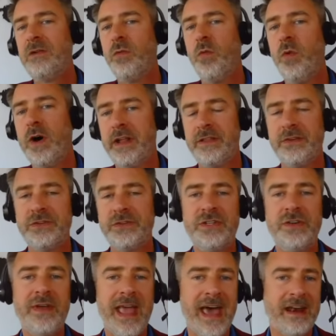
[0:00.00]
in one of those
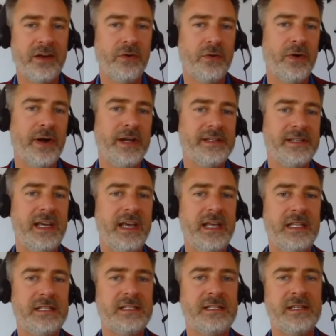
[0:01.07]
two categories.
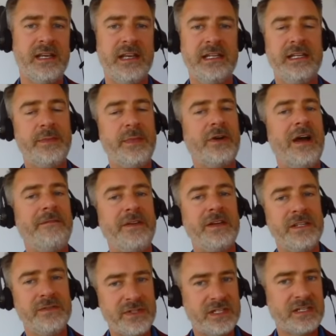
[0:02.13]
Its
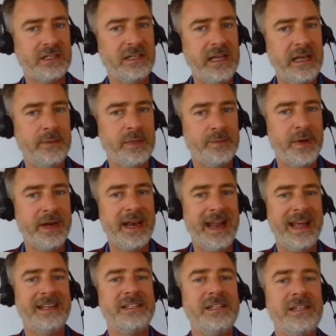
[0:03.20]
demographics have slimmed, but it
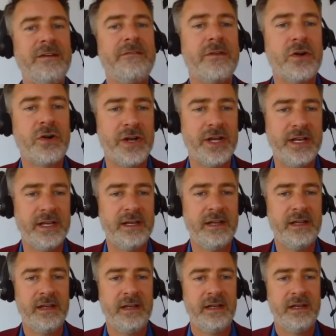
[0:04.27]
hasn't inverted.
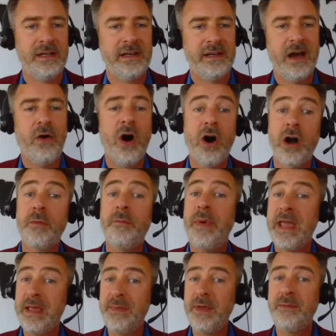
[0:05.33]
Now, our
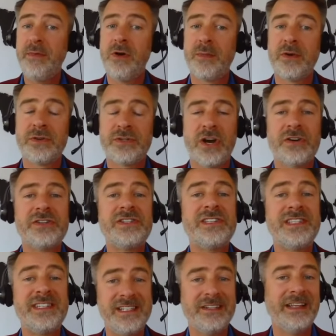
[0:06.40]
baby boomers are
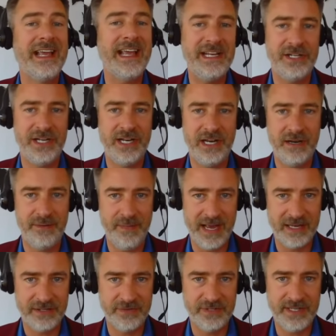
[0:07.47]
still aging into
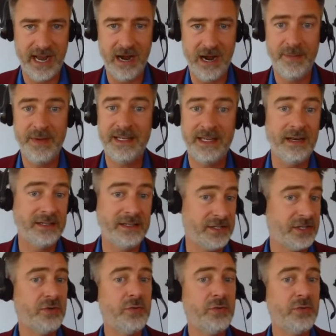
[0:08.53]
mass retirement, and just